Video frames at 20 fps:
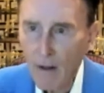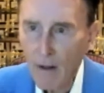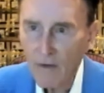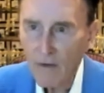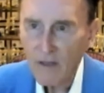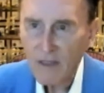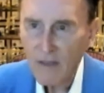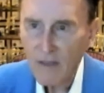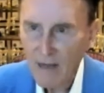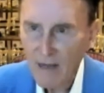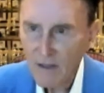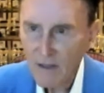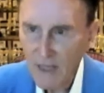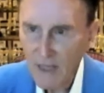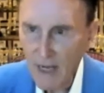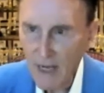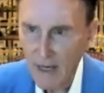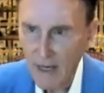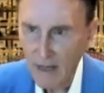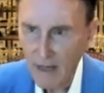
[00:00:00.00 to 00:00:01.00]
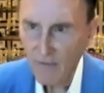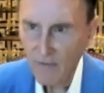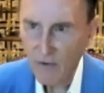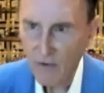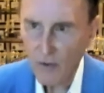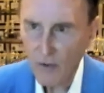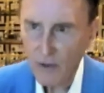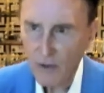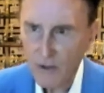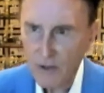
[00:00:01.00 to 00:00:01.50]
this outside
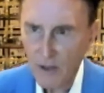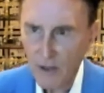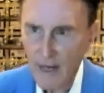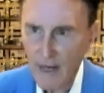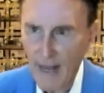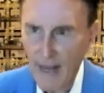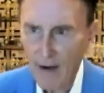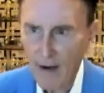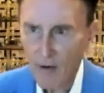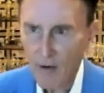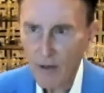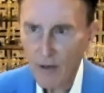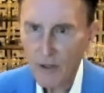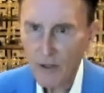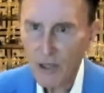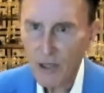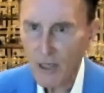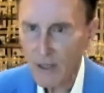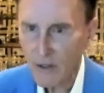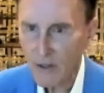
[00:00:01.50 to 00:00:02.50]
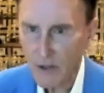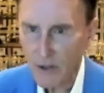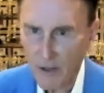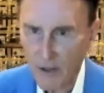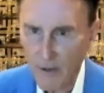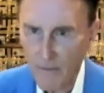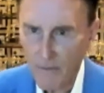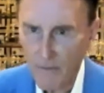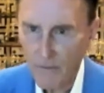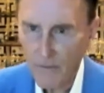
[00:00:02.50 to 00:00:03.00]
influence on how our genes
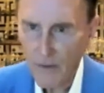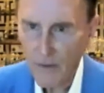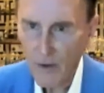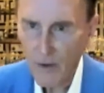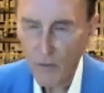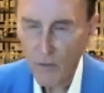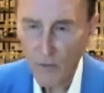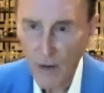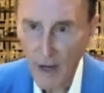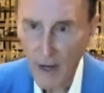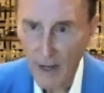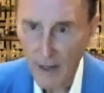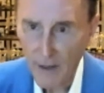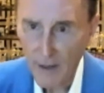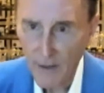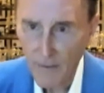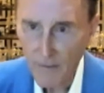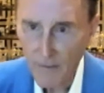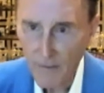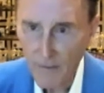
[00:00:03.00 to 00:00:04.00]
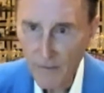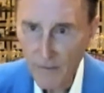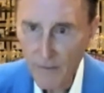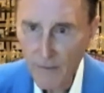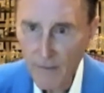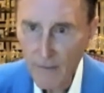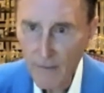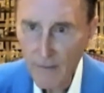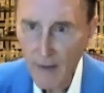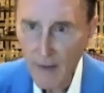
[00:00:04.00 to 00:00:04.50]
are read
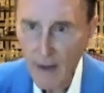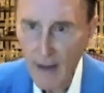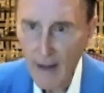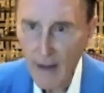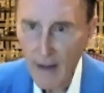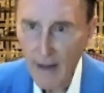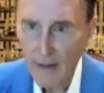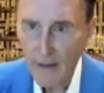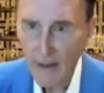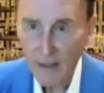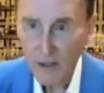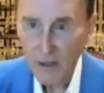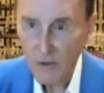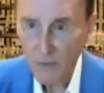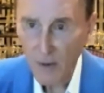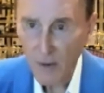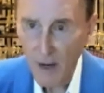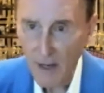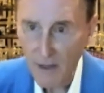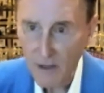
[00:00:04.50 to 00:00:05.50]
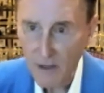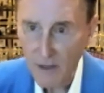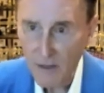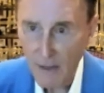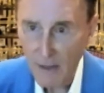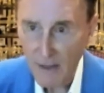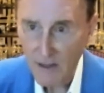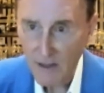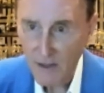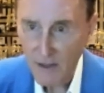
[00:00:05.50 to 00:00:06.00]
and expressed
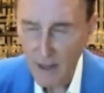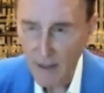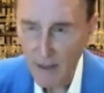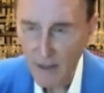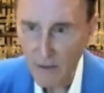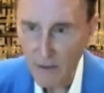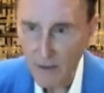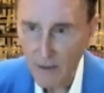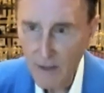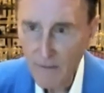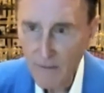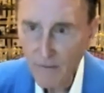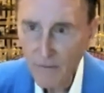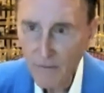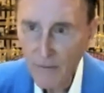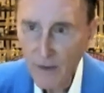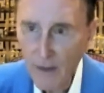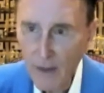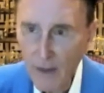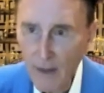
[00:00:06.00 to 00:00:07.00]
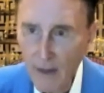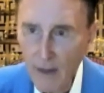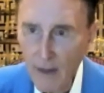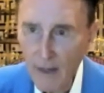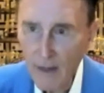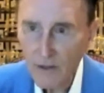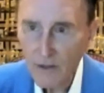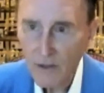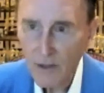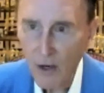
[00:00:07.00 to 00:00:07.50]
by cells
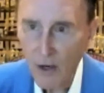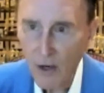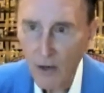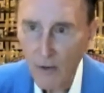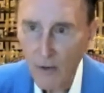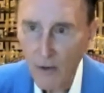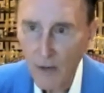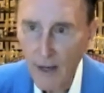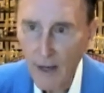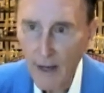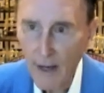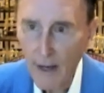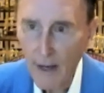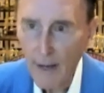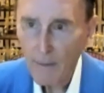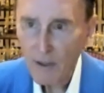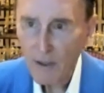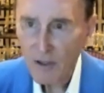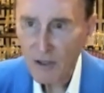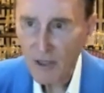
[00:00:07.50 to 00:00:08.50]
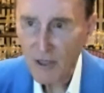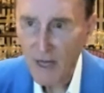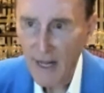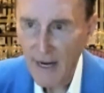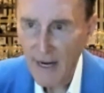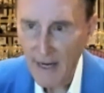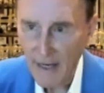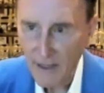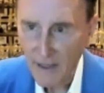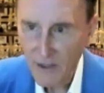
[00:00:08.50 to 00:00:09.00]
is called
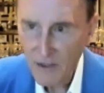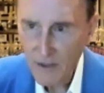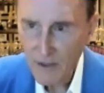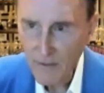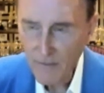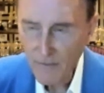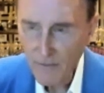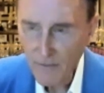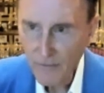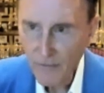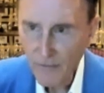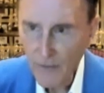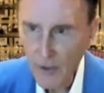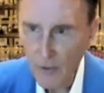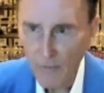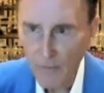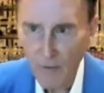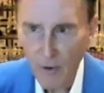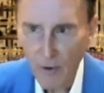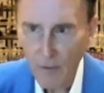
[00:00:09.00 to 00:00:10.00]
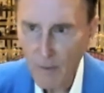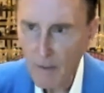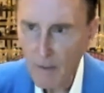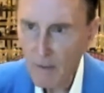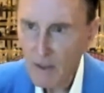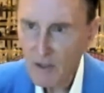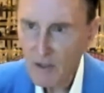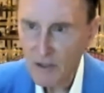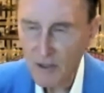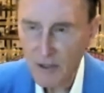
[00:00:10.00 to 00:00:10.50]
epigenetics. You've heard me
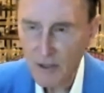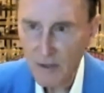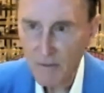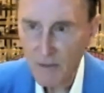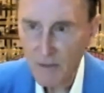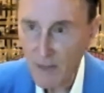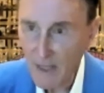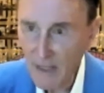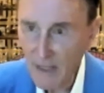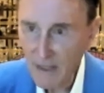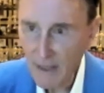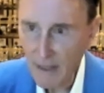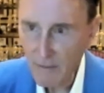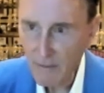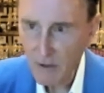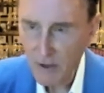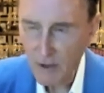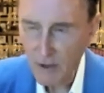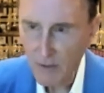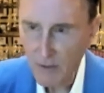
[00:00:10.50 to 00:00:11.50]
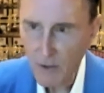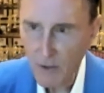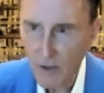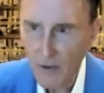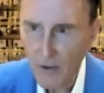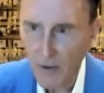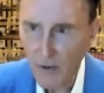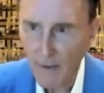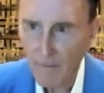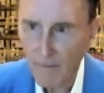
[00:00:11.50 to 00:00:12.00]
mention this many times on our
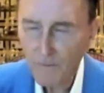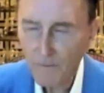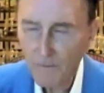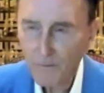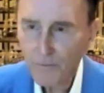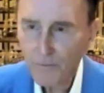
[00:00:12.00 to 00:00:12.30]
program.